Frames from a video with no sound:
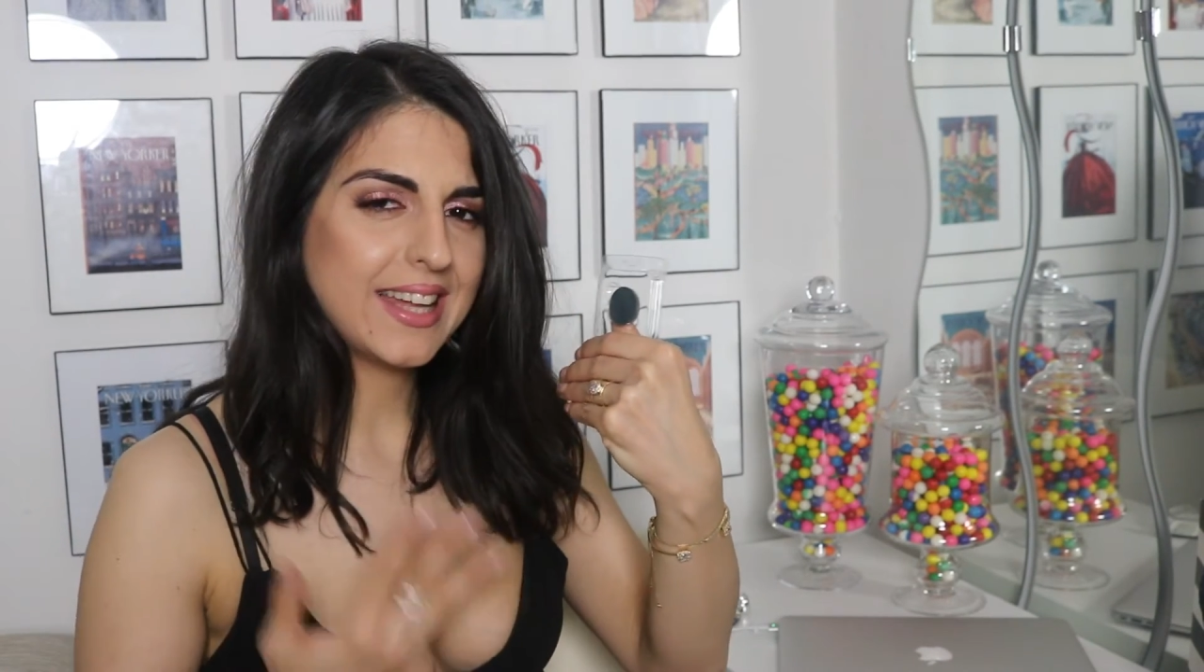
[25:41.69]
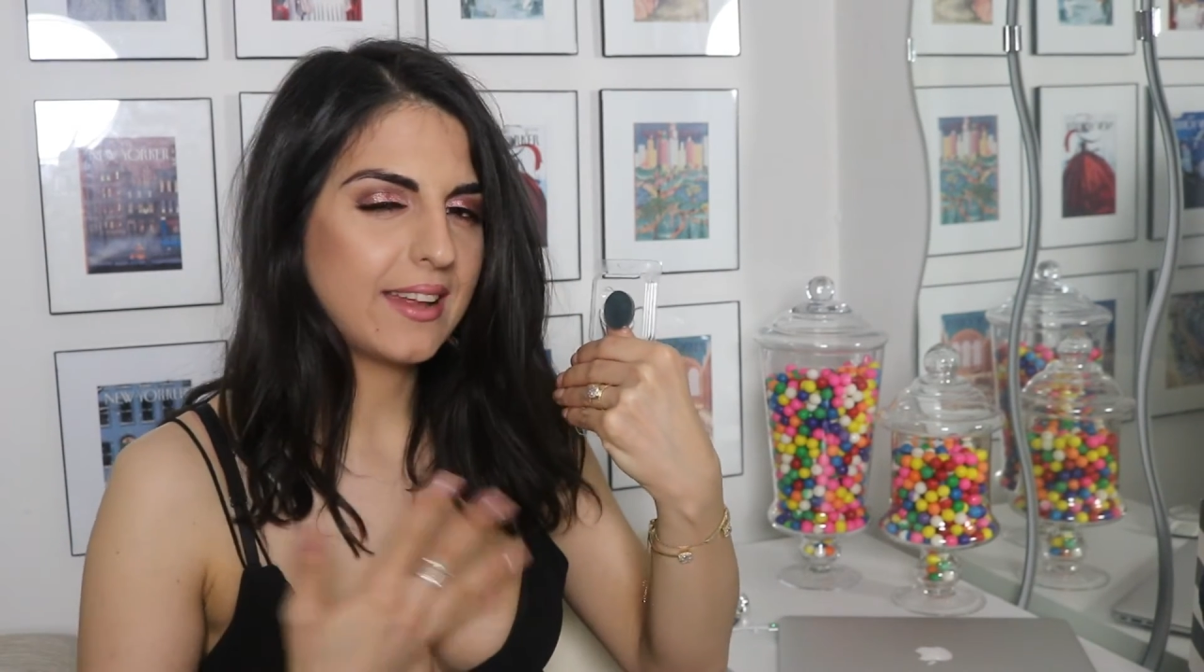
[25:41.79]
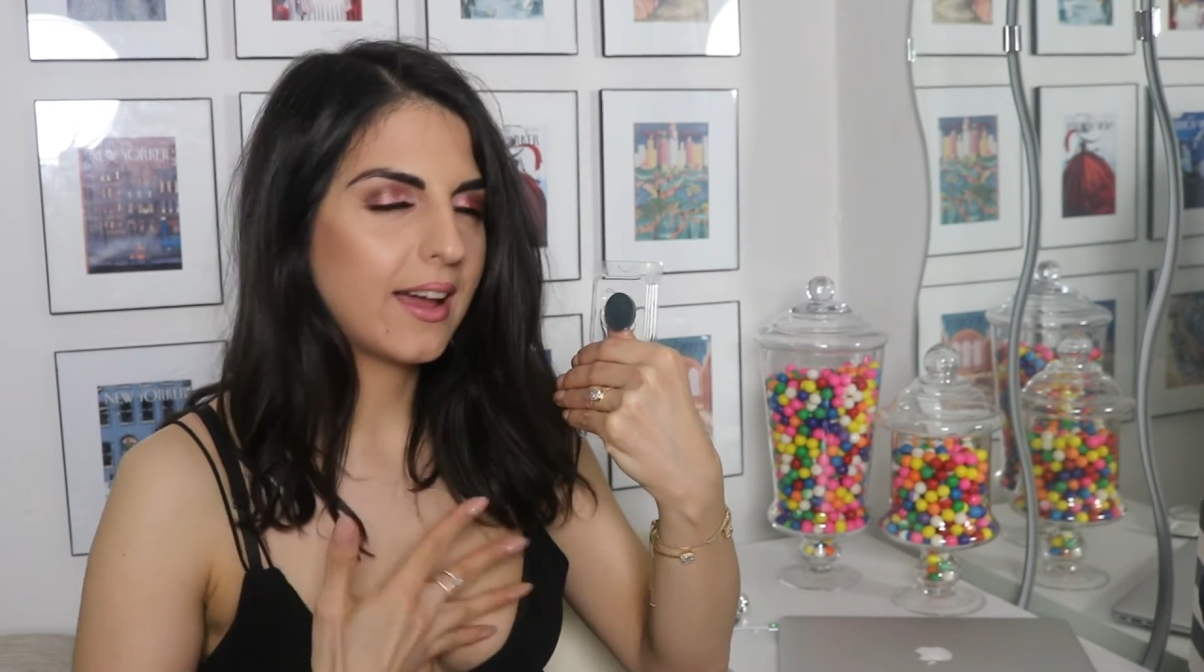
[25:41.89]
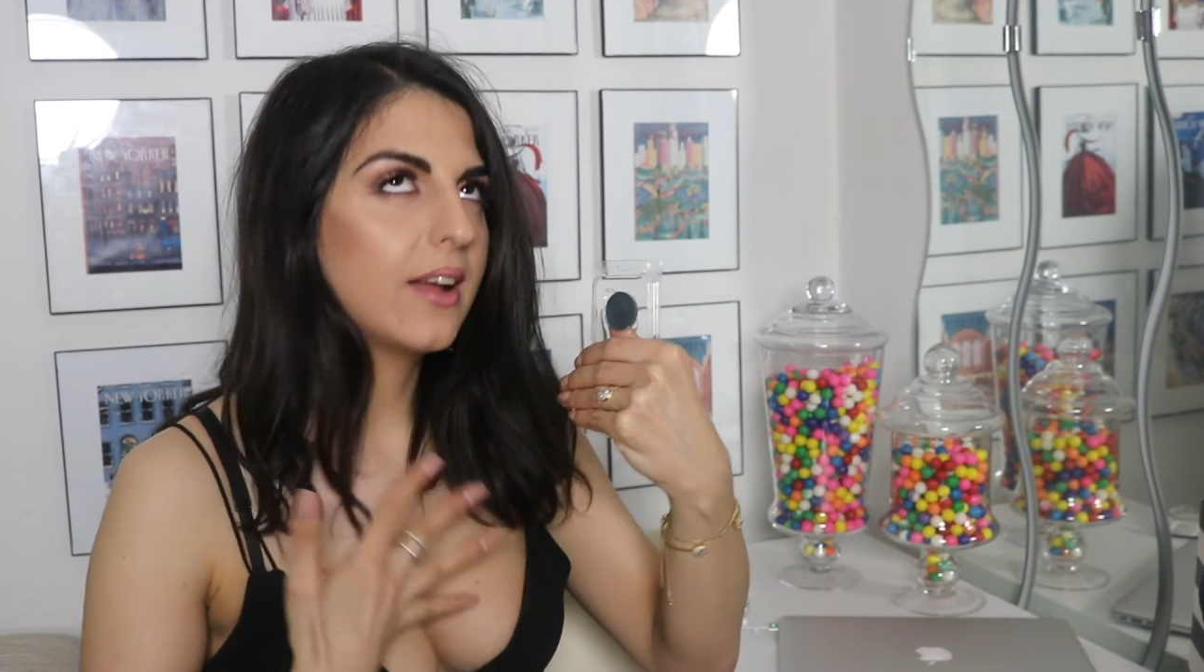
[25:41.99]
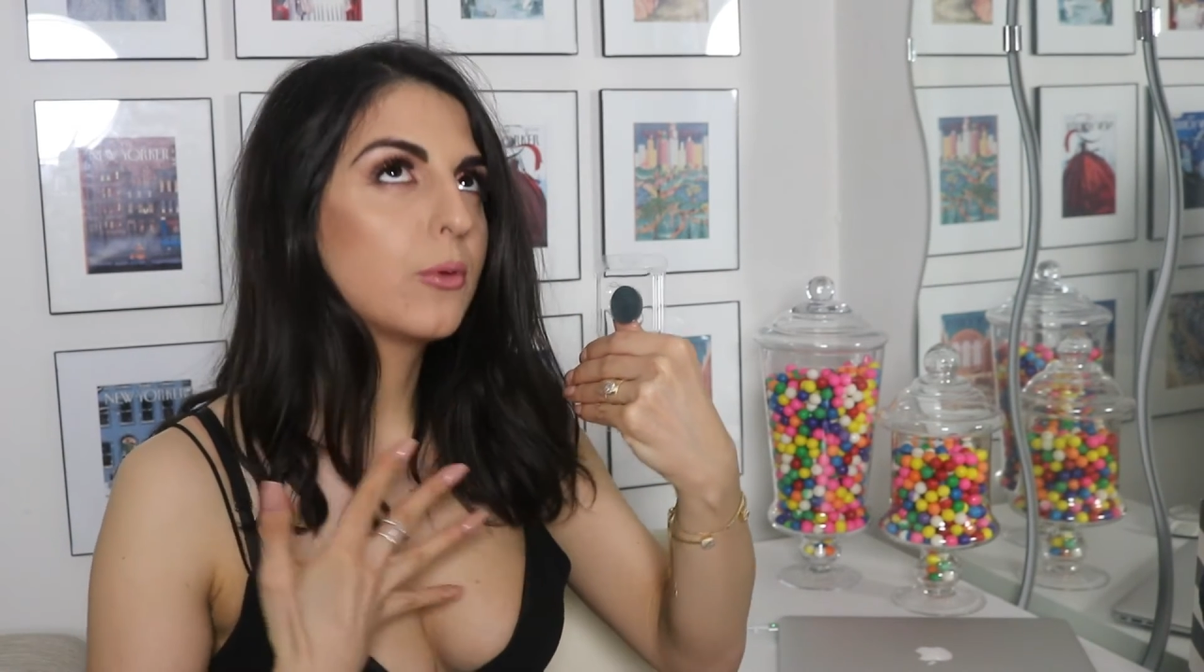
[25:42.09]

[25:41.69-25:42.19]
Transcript: Like I